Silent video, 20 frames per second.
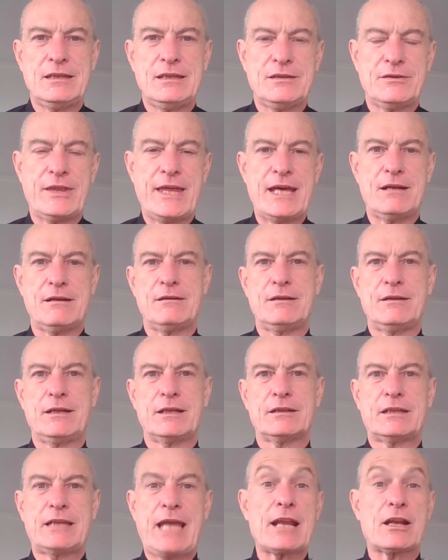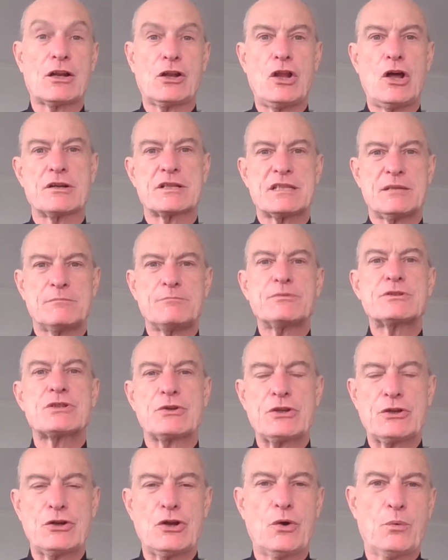then catalogs them so
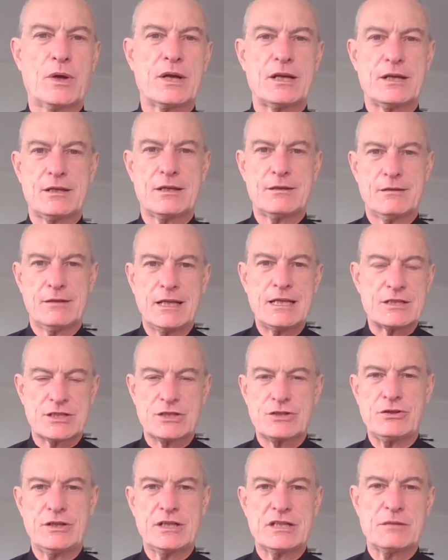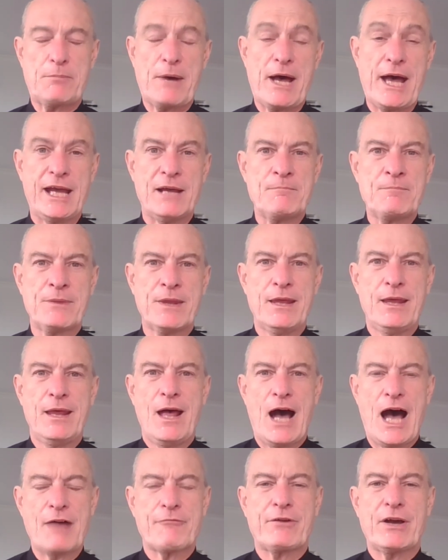you know what it is that you need to buy.
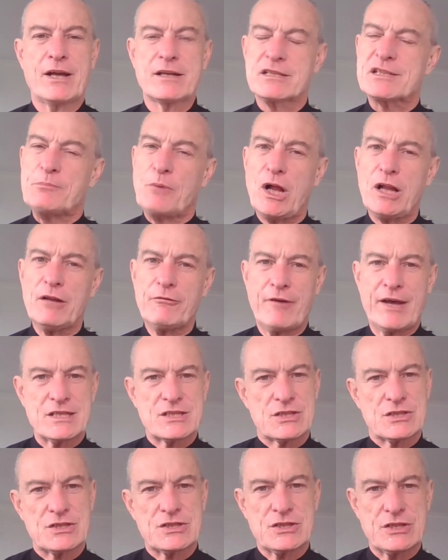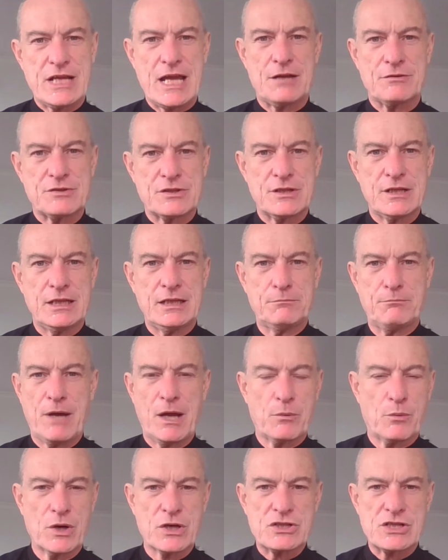I've got small vices down in
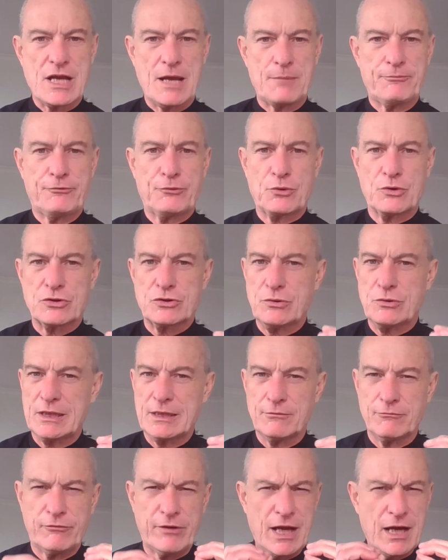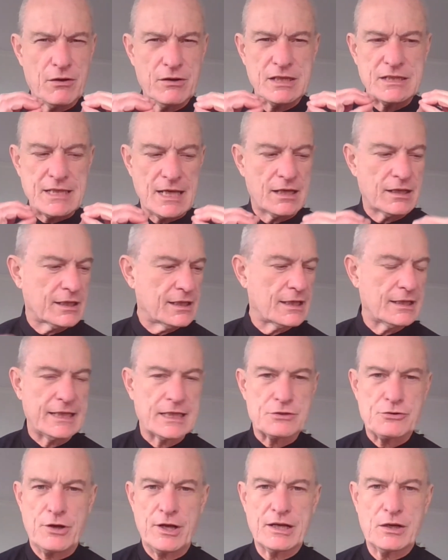my workshop for doing very delicate
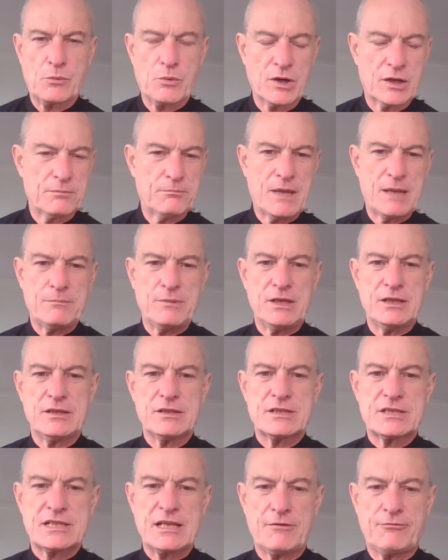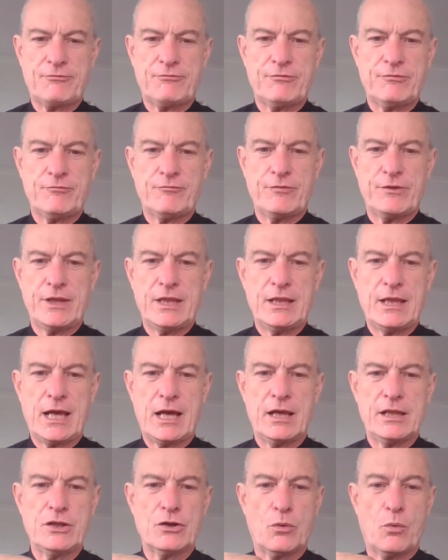electronic work, maybe stuff.
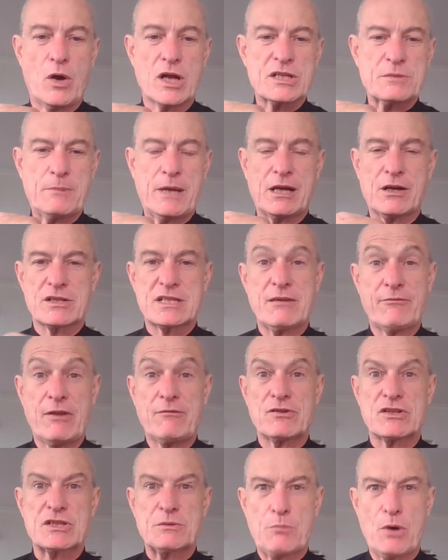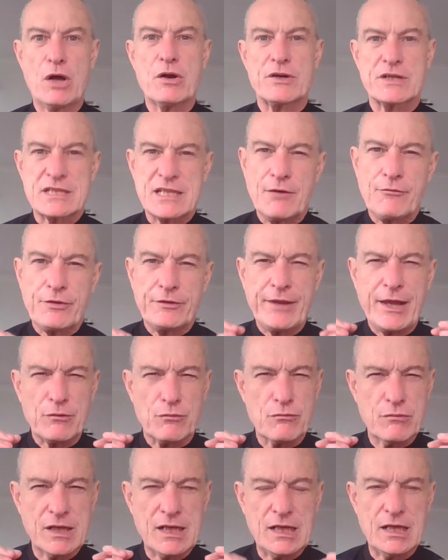Watchmakers have even smaller stuff than that,
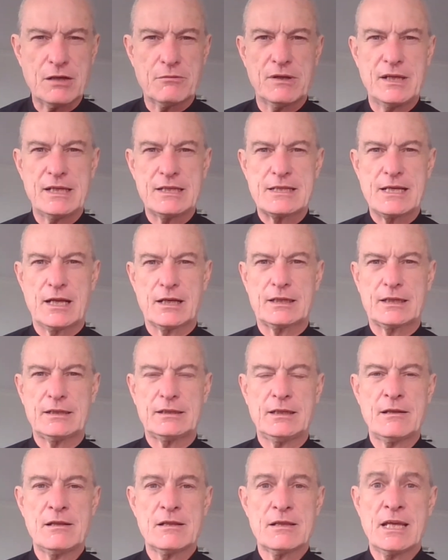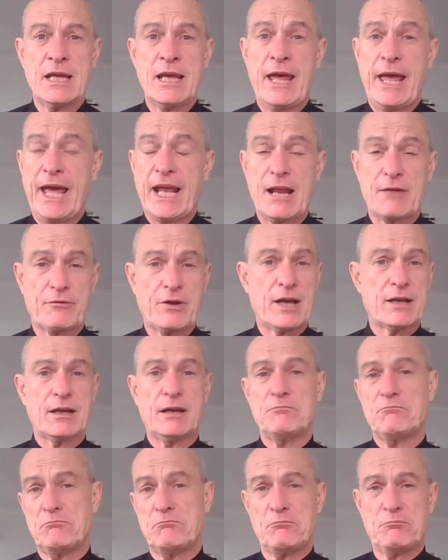really, really delicate. And I've got
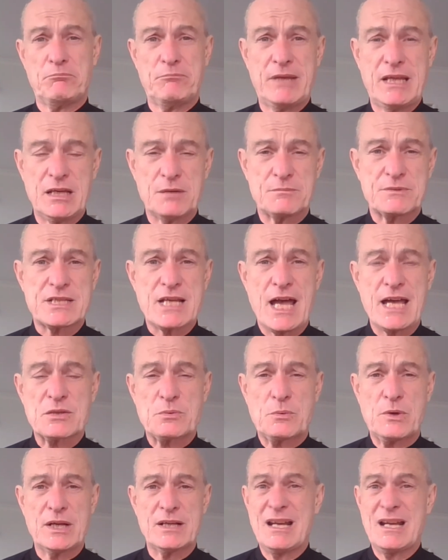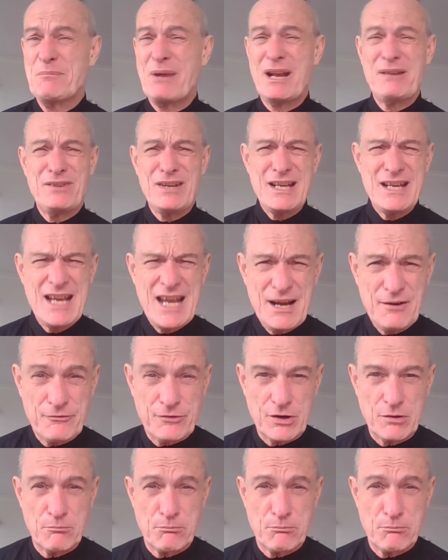a medium-sized one, but I've never